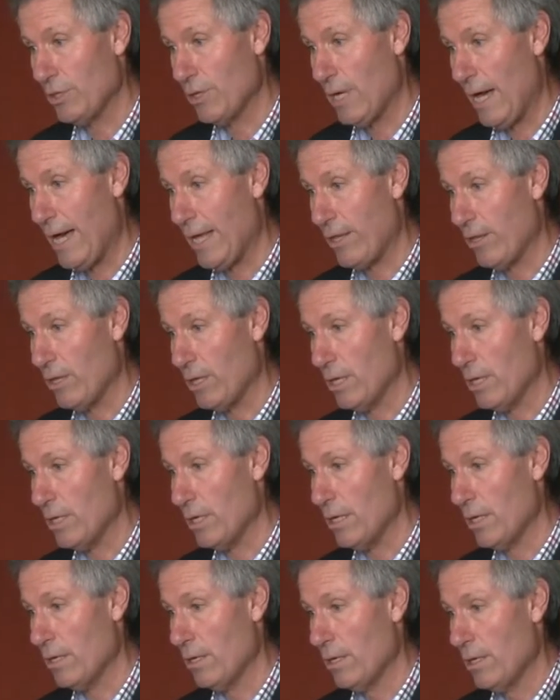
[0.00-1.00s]
are
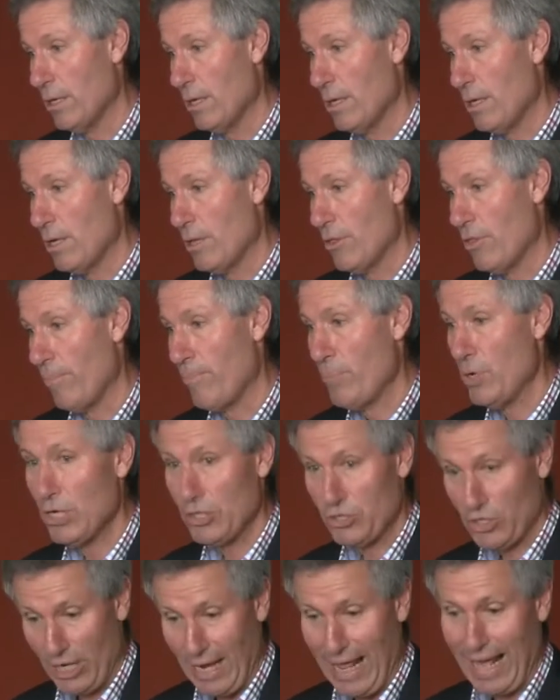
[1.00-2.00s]
the
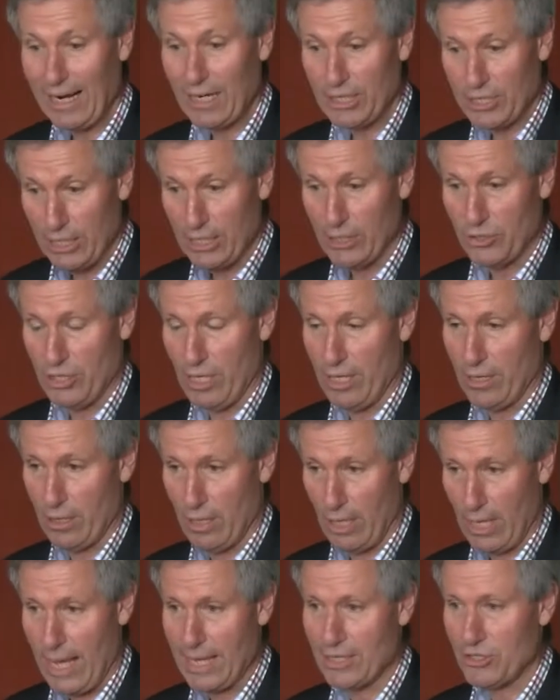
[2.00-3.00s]
personalities in
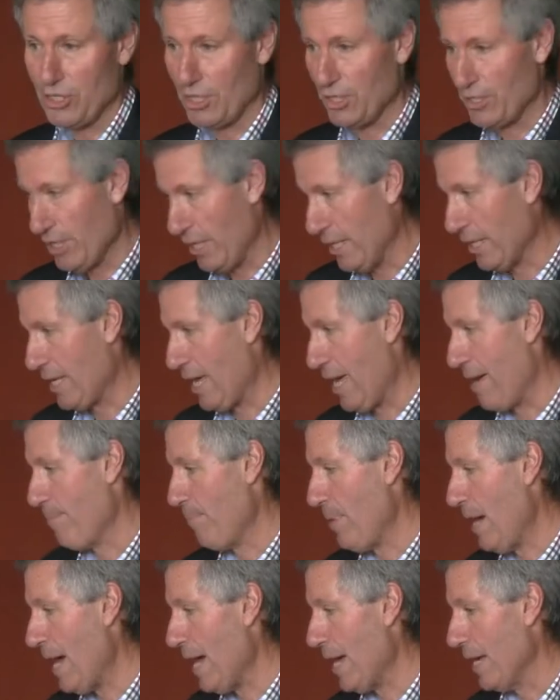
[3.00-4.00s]
the ACT
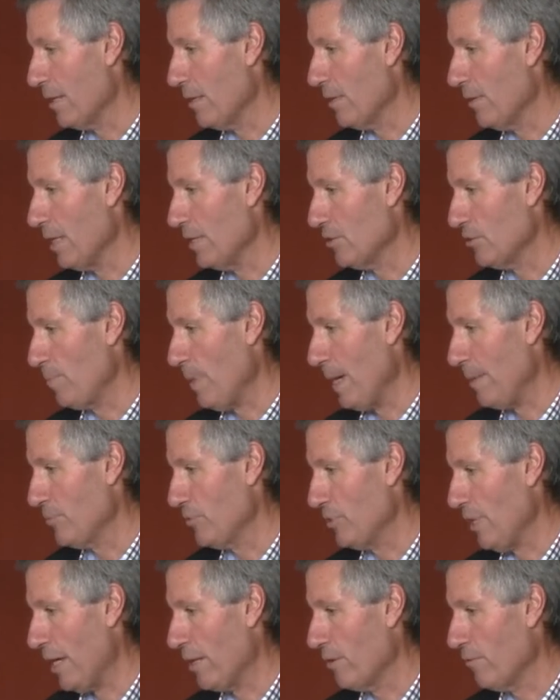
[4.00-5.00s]
campaign, and that's
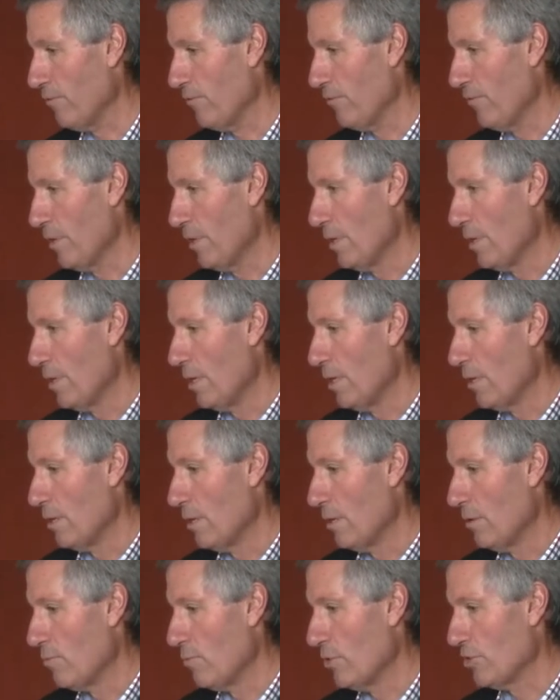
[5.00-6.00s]
perhaps out
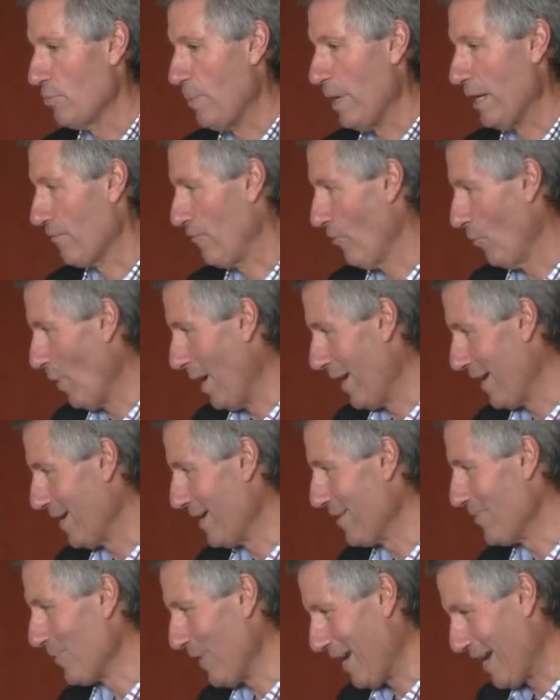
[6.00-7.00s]
of respect for
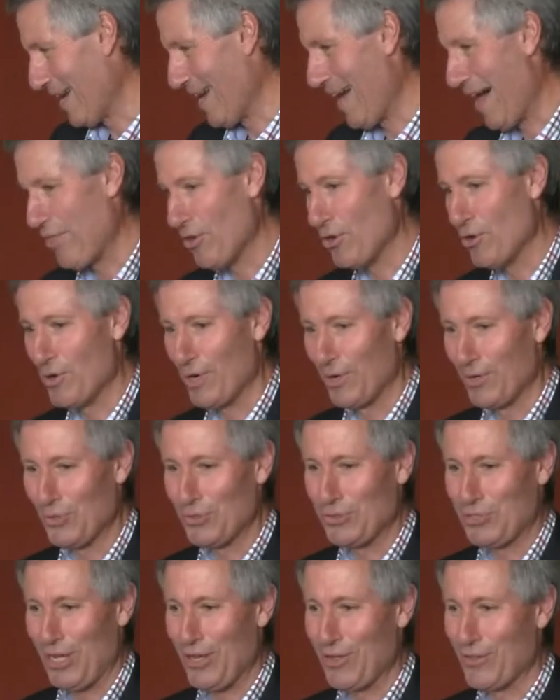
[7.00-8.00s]
one another, and
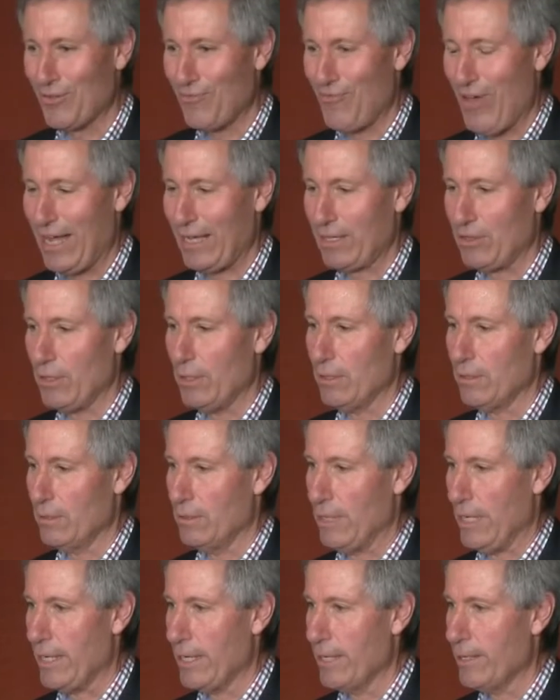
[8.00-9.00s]
also the fact that
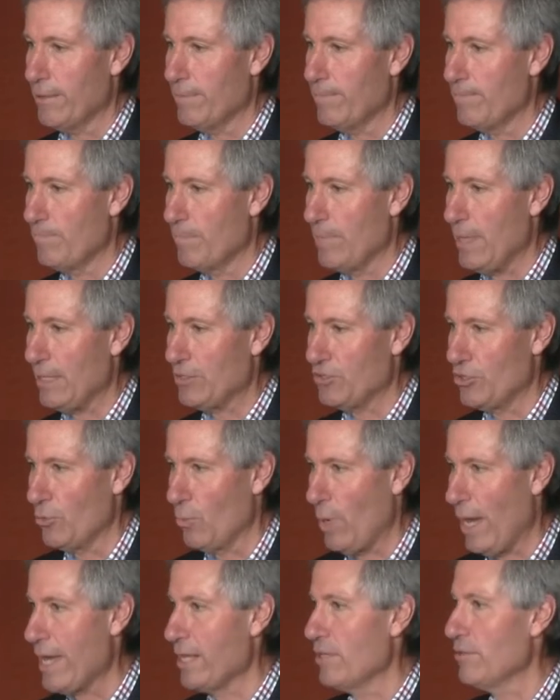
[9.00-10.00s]
that's the
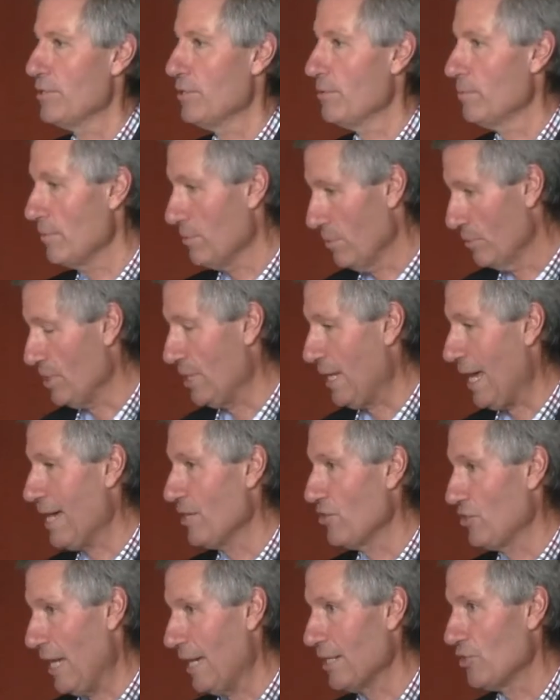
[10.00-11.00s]
way
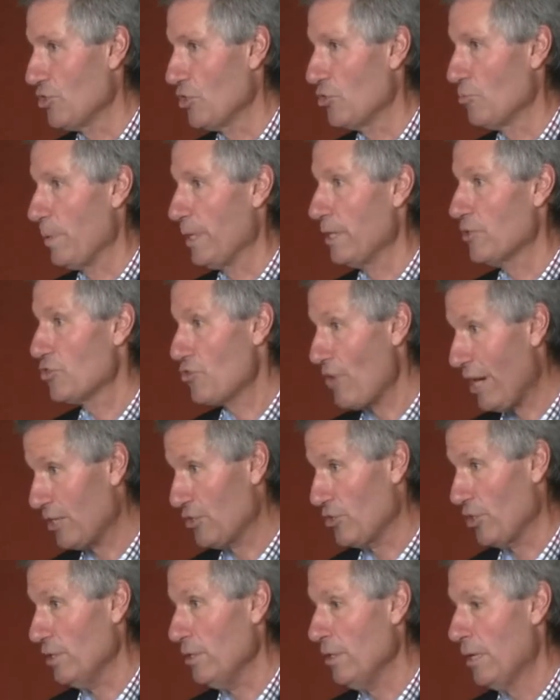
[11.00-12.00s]
today's lunch has been
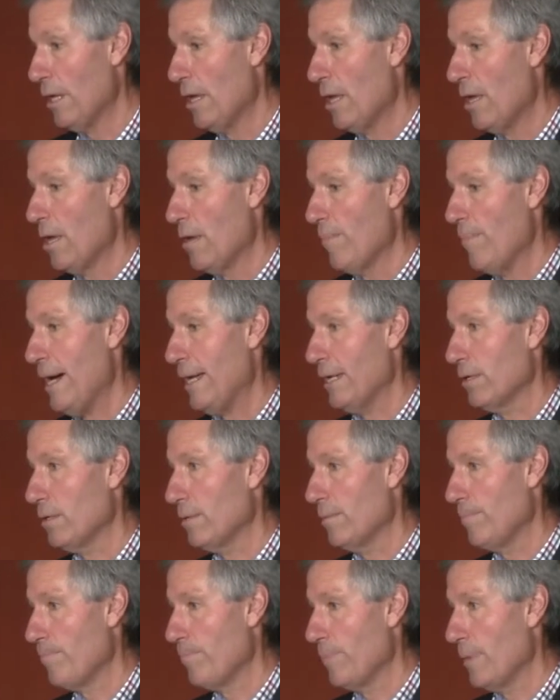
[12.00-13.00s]
structured. But
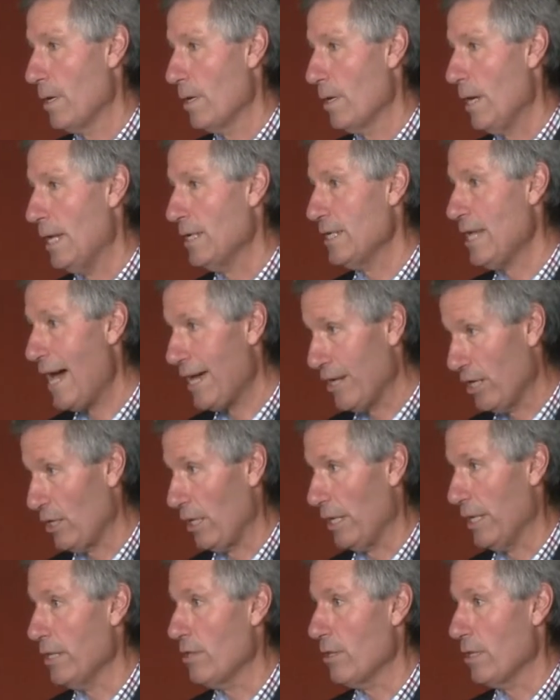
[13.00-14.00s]

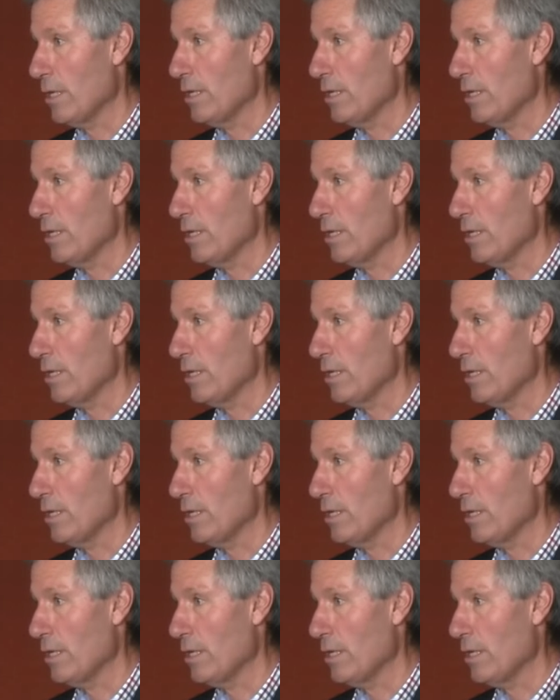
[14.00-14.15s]
undoubtedly,